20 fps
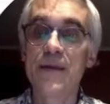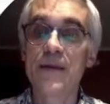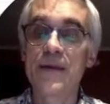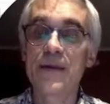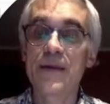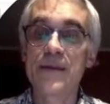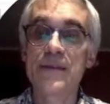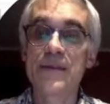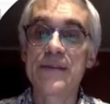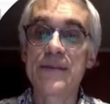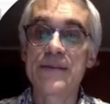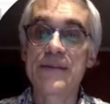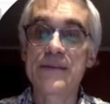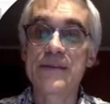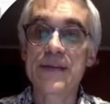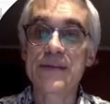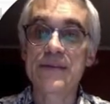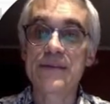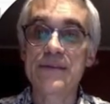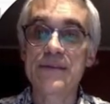The
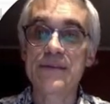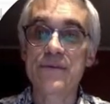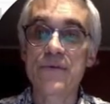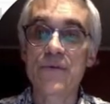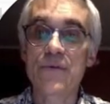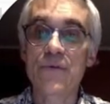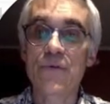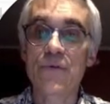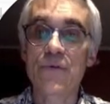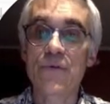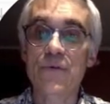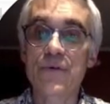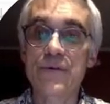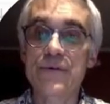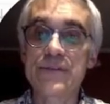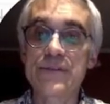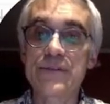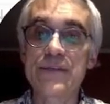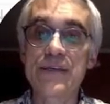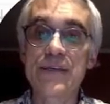sight or
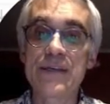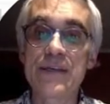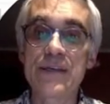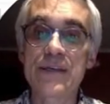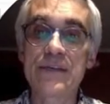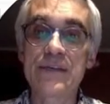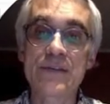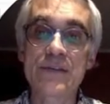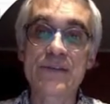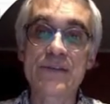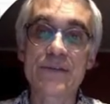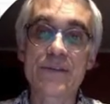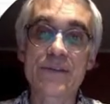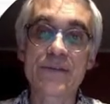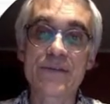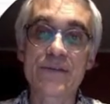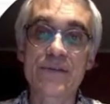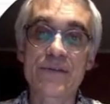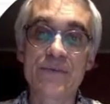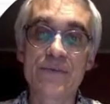seeing
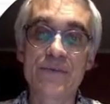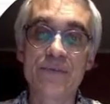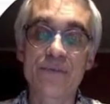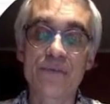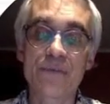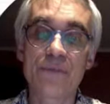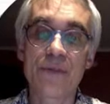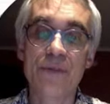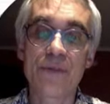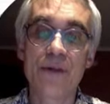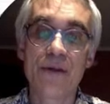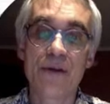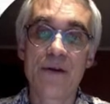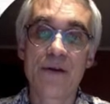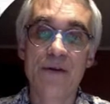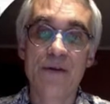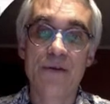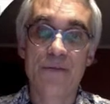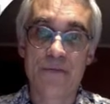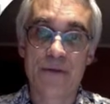distance
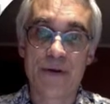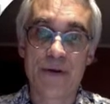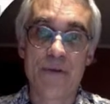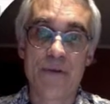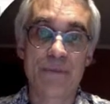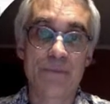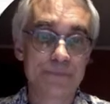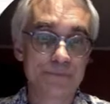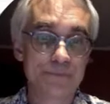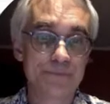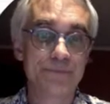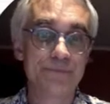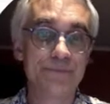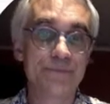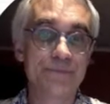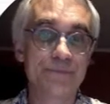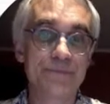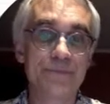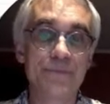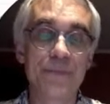from
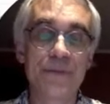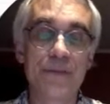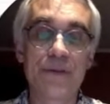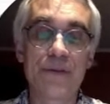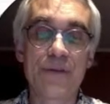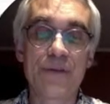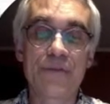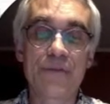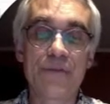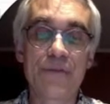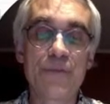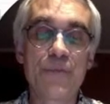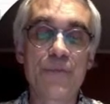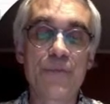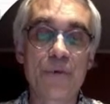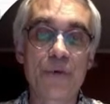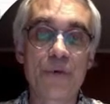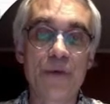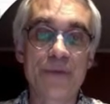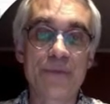the
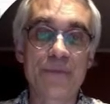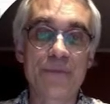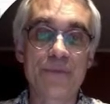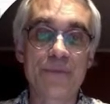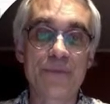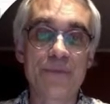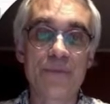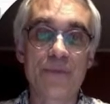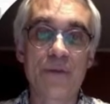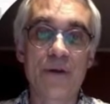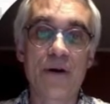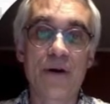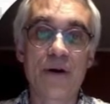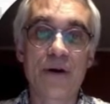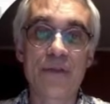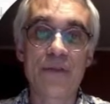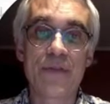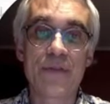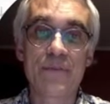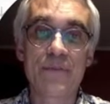viewpoint on
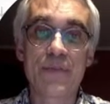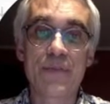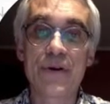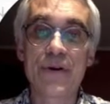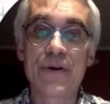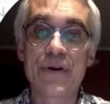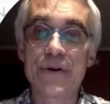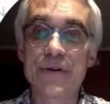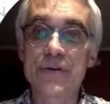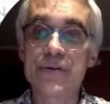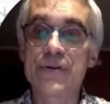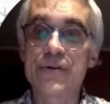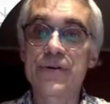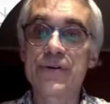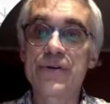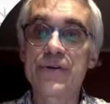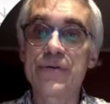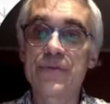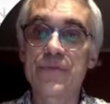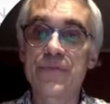the Burj
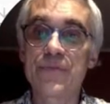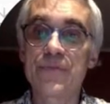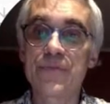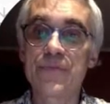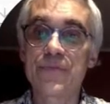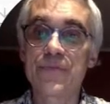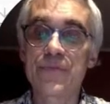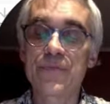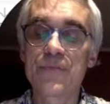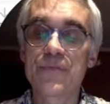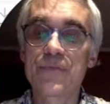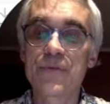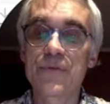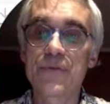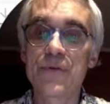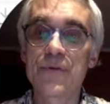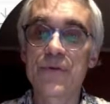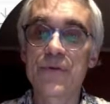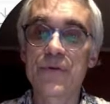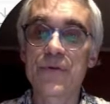
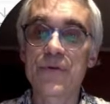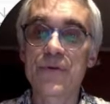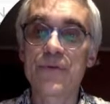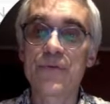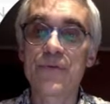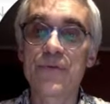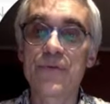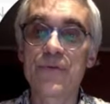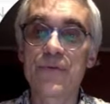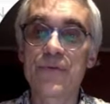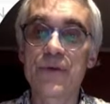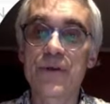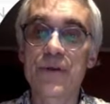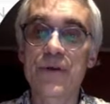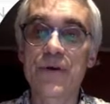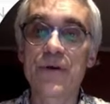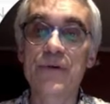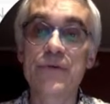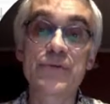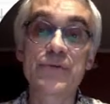to the
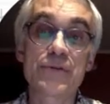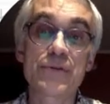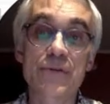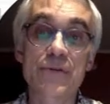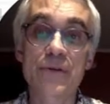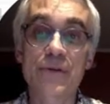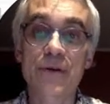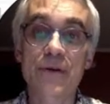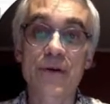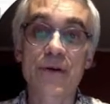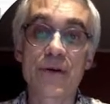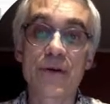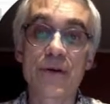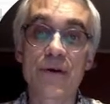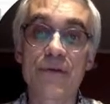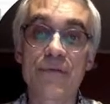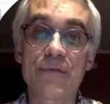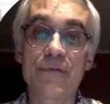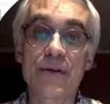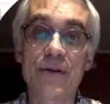coast
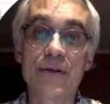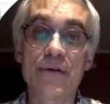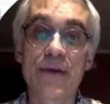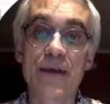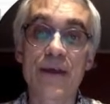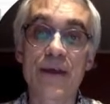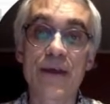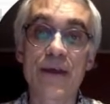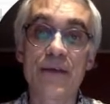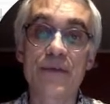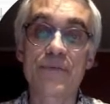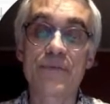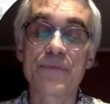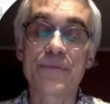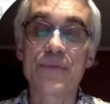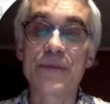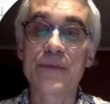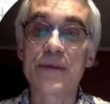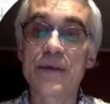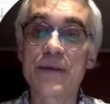of Iran
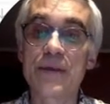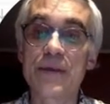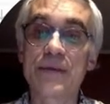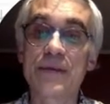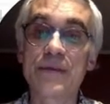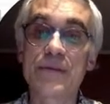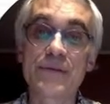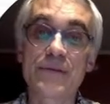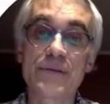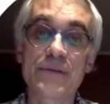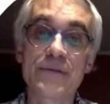is